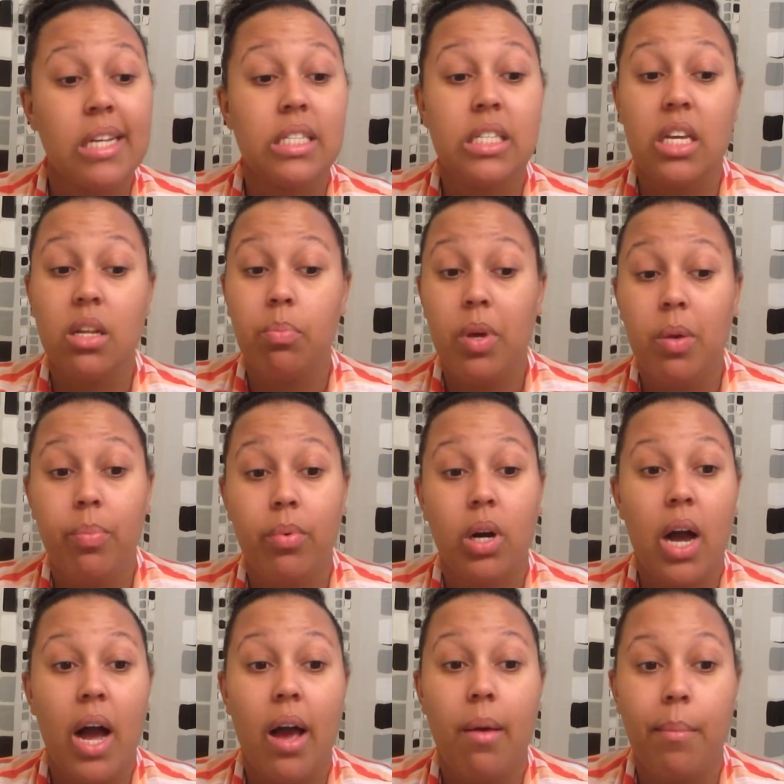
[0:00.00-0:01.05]
10 people
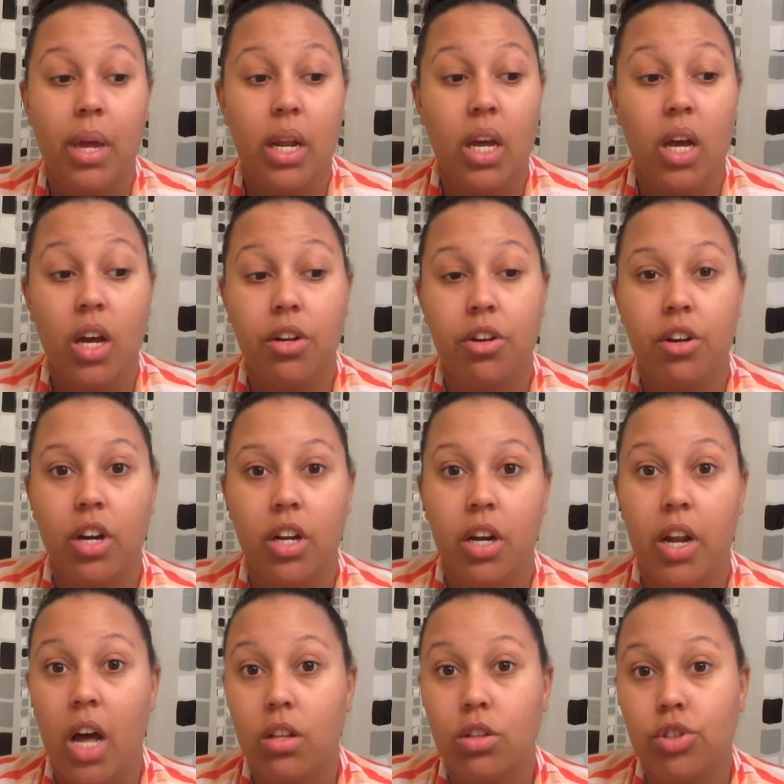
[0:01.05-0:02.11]
commented under a
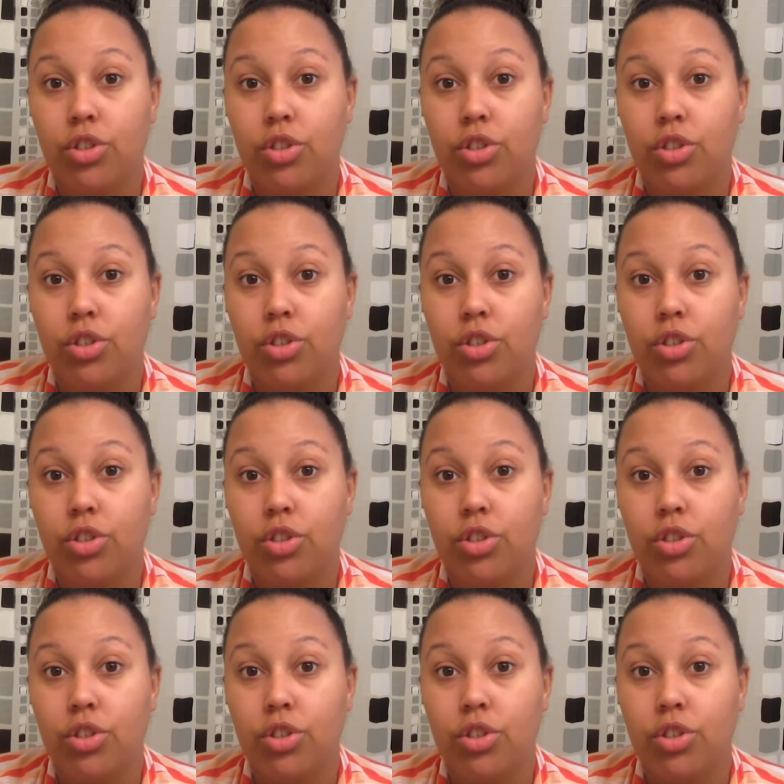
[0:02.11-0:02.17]
Dollar